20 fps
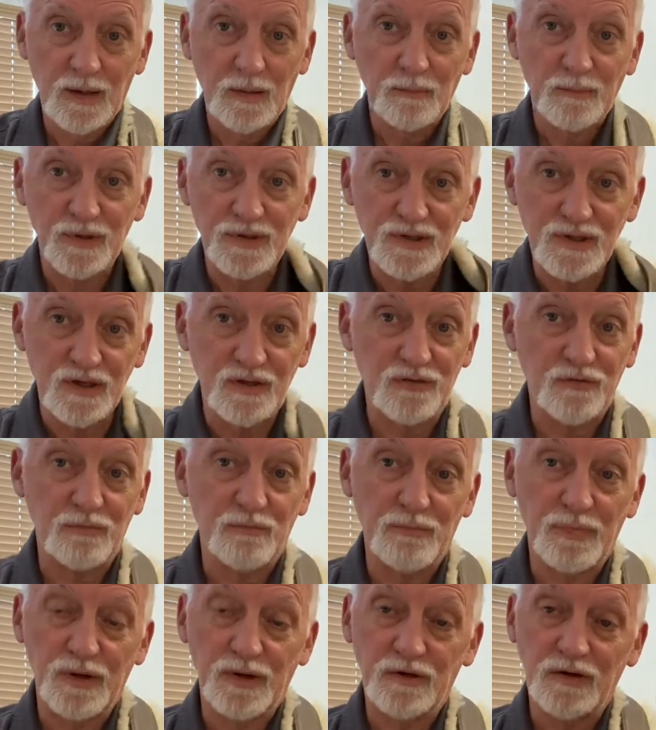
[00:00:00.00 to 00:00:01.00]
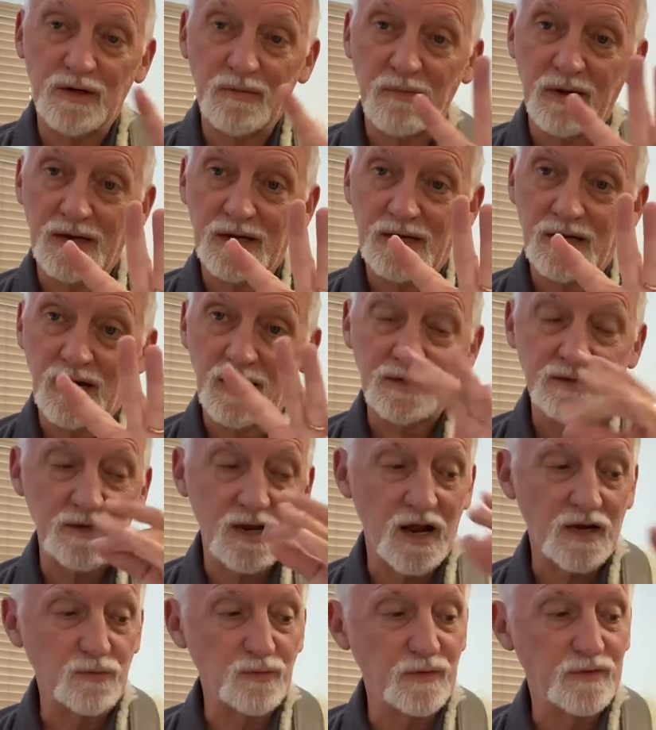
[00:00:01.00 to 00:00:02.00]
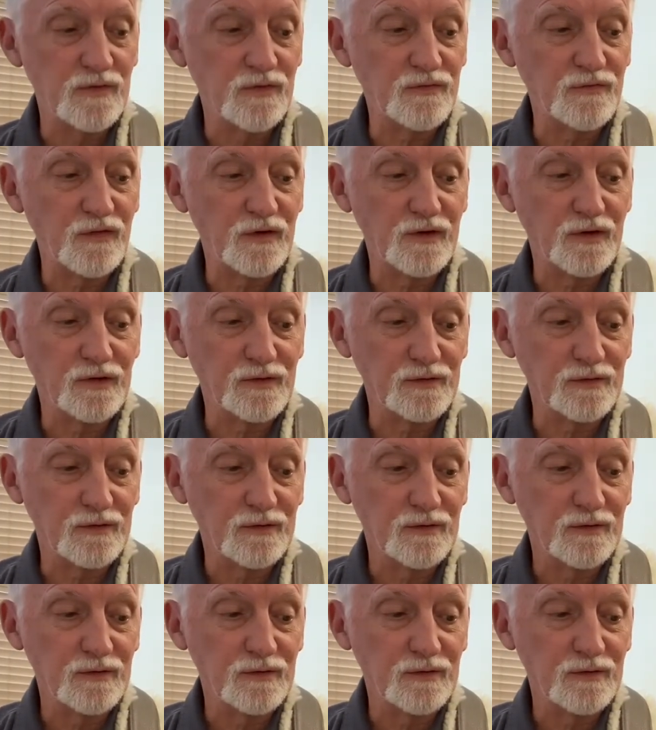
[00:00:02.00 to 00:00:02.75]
But just barely make contact with this finger